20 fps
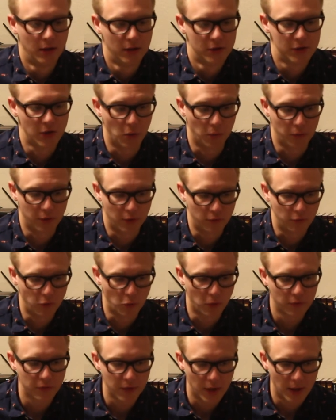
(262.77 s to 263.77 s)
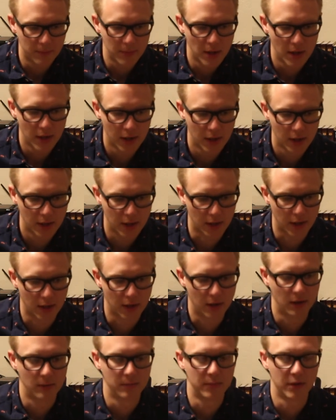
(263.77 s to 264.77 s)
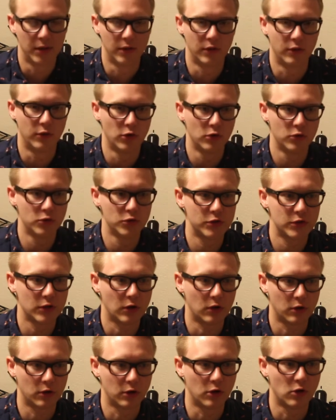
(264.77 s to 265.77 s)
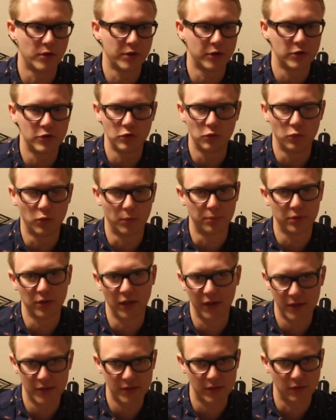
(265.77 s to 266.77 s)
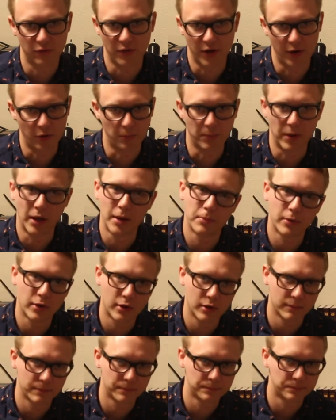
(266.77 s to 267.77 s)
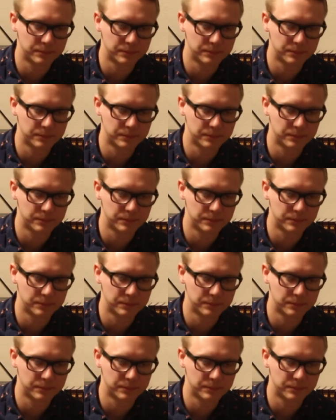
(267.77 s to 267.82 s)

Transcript: So there are 4 of them, and those are going to replace the final paper,